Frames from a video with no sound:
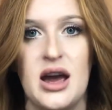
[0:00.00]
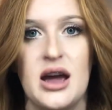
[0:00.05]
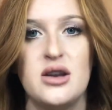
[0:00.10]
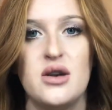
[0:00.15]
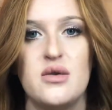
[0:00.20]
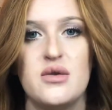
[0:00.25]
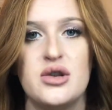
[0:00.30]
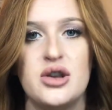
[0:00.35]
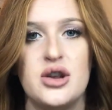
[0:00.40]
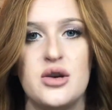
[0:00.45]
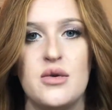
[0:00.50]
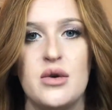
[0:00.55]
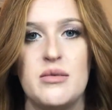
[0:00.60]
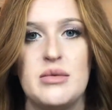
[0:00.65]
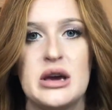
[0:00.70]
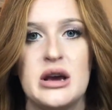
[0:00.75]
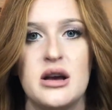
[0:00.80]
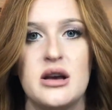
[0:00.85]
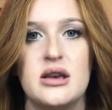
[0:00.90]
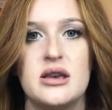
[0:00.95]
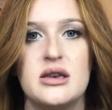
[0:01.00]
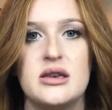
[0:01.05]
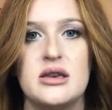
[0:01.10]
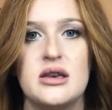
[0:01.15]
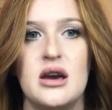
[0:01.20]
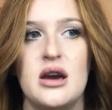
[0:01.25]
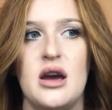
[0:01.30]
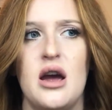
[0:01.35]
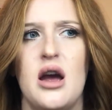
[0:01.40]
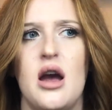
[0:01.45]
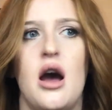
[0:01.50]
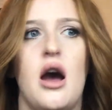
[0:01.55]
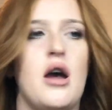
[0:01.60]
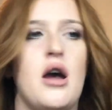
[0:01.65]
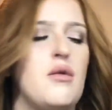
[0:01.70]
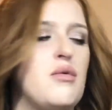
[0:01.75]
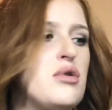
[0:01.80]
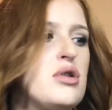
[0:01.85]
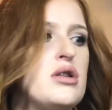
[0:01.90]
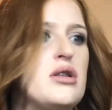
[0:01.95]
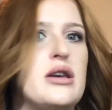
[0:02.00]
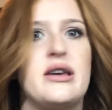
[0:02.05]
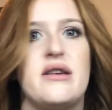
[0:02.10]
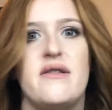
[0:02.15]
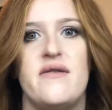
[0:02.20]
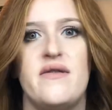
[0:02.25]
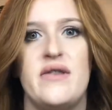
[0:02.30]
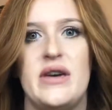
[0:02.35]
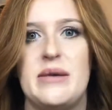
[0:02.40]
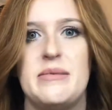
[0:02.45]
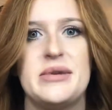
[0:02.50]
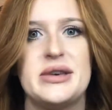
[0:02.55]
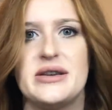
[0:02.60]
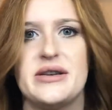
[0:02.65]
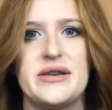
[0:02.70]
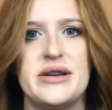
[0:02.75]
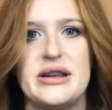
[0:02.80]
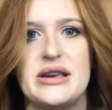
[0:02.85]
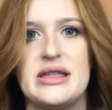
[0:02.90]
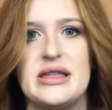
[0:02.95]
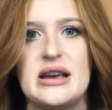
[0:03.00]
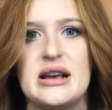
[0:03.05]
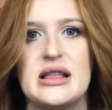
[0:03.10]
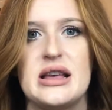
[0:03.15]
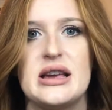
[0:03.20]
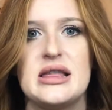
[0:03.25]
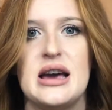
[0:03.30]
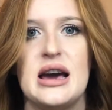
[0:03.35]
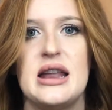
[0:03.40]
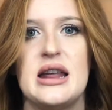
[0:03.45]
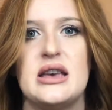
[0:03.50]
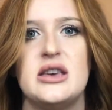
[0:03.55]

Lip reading: I don't do it because I want get famous or anything like that.